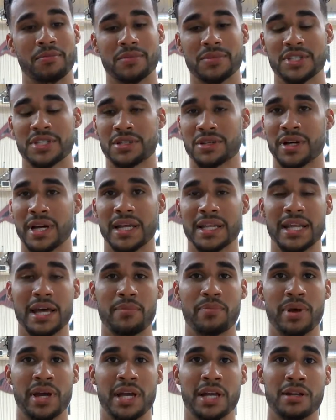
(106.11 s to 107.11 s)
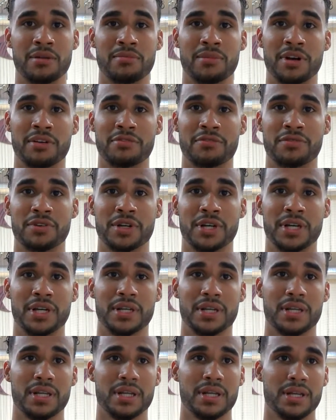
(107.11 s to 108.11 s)
still had that pain in my foot.
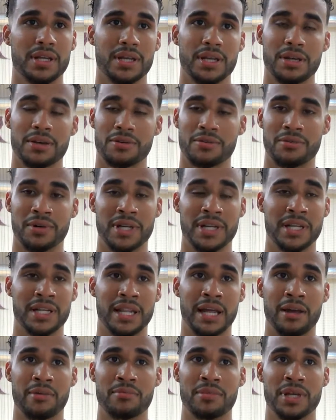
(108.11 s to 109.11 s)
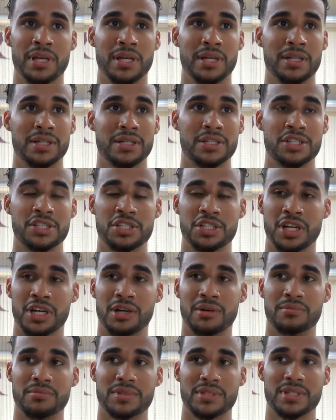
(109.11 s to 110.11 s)
Went into that meet,
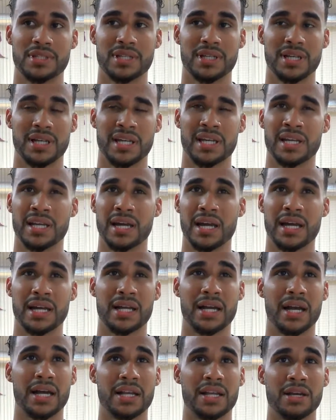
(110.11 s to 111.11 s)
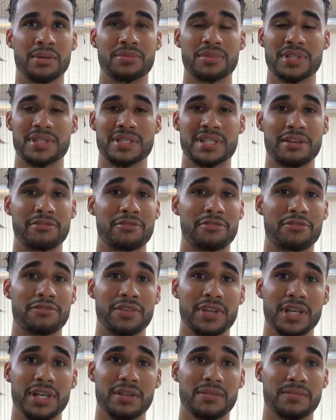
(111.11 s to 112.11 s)
jumped, and I had gotten up to 7
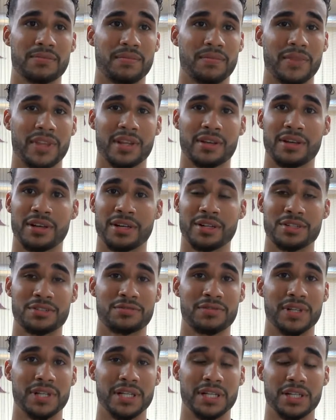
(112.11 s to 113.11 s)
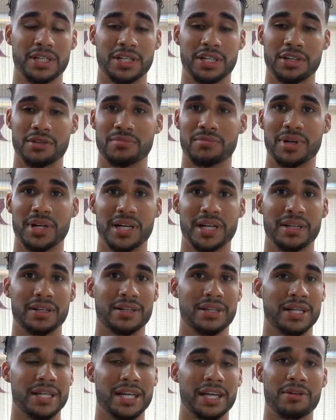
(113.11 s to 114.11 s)
feet. I was feeling good,
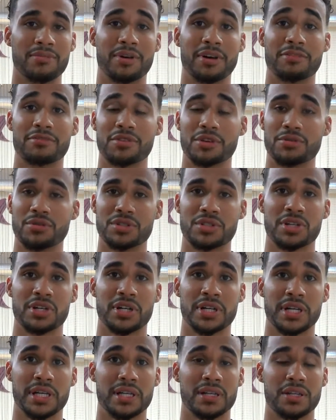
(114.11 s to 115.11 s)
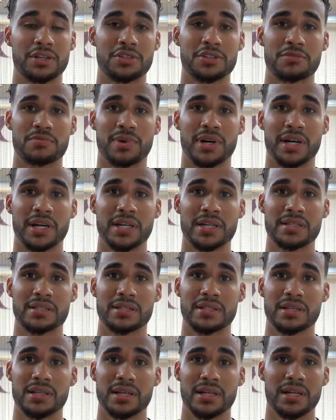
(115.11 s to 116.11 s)
but again, my foot was hurting in those
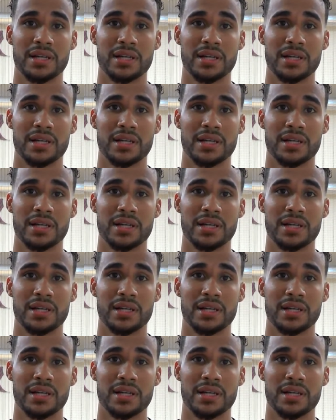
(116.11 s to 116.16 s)
spikes.